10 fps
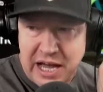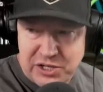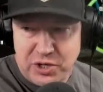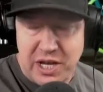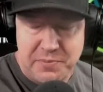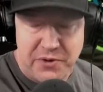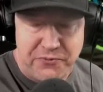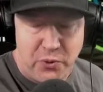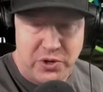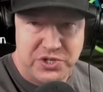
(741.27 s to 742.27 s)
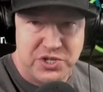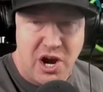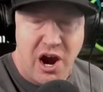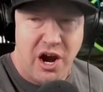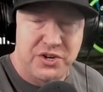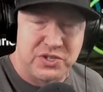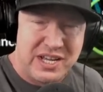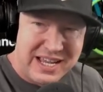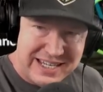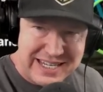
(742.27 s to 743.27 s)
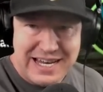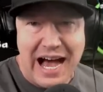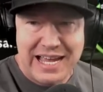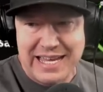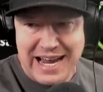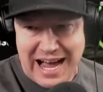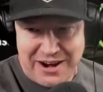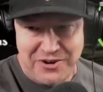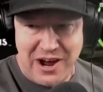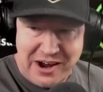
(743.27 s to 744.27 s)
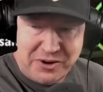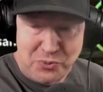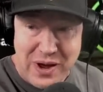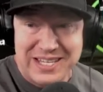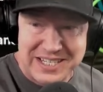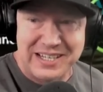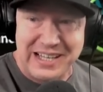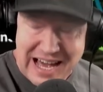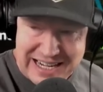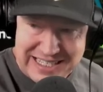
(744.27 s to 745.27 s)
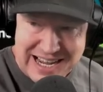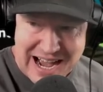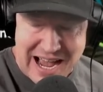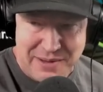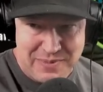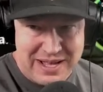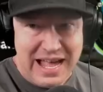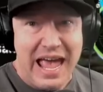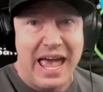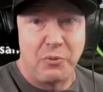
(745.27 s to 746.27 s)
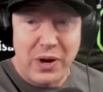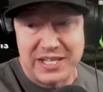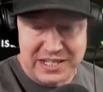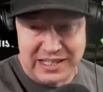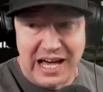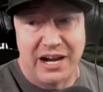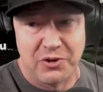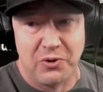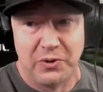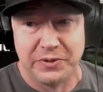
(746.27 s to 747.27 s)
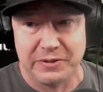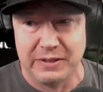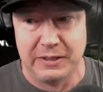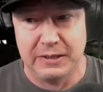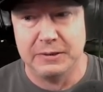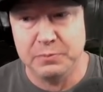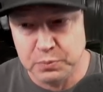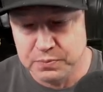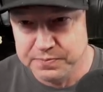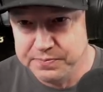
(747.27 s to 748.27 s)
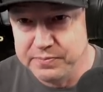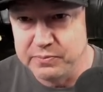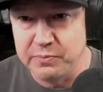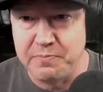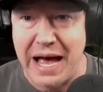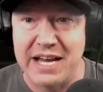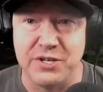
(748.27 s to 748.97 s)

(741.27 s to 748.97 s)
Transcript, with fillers: took him to 4 stars, did not get Ironhide, wasted a lot of time, and wasted a lot of gold. Bad